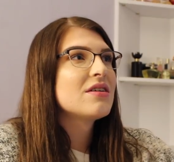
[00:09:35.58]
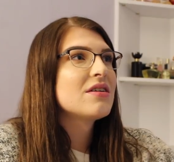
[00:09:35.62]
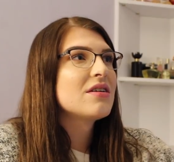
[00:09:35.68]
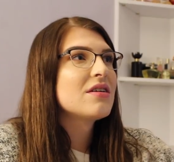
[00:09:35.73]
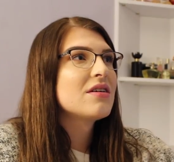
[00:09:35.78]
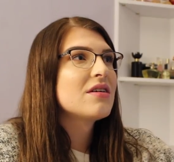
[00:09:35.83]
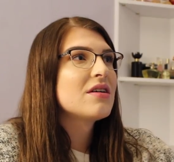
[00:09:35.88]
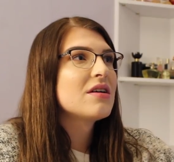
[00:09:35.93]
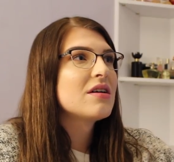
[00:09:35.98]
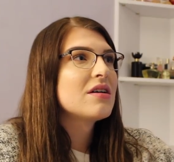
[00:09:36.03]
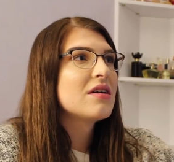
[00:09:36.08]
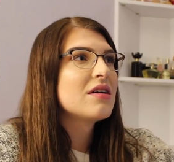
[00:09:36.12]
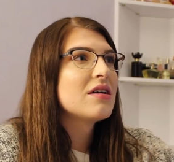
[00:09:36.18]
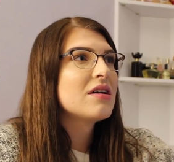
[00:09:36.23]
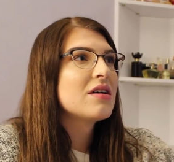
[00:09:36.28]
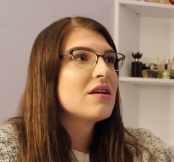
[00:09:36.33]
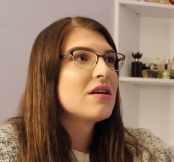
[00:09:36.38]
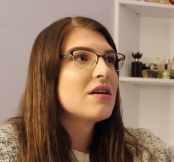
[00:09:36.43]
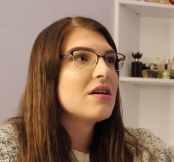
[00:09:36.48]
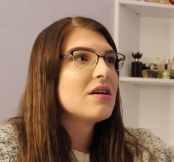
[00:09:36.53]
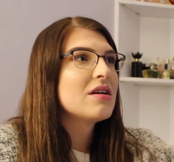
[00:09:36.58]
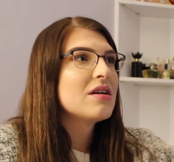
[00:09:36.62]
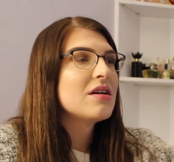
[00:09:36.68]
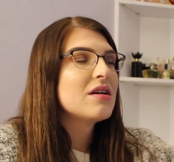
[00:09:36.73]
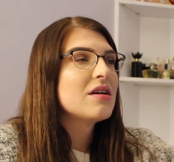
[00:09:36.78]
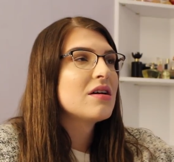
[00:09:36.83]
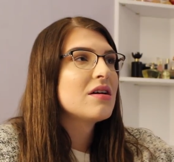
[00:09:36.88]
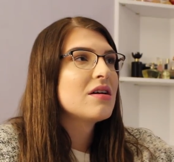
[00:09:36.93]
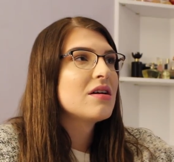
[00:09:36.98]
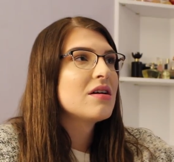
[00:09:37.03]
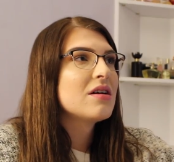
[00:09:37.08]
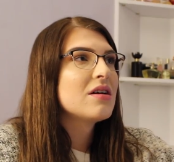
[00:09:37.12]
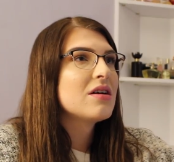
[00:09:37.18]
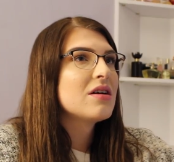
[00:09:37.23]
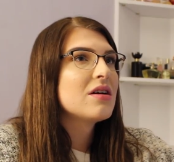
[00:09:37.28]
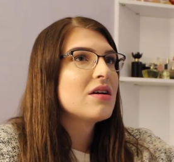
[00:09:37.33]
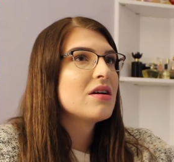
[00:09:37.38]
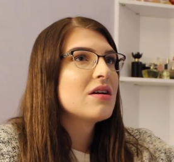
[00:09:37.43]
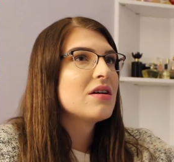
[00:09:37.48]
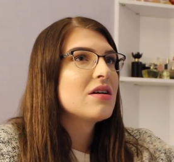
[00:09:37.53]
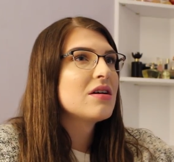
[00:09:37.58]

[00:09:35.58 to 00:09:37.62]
(no one is talking)